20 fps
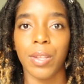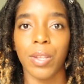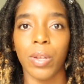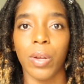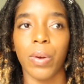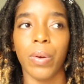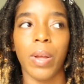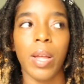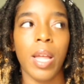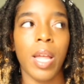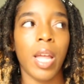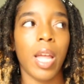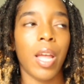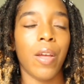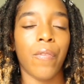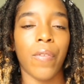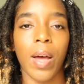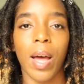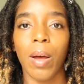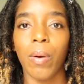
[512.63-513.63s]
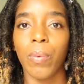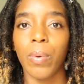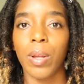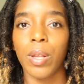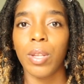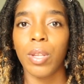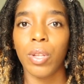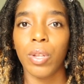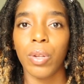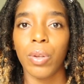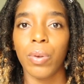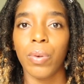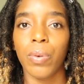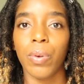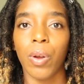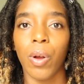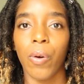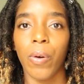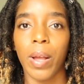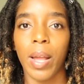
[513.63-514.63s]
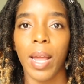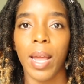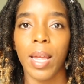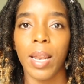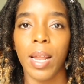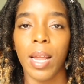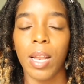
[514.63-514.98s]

So if I was to go ahead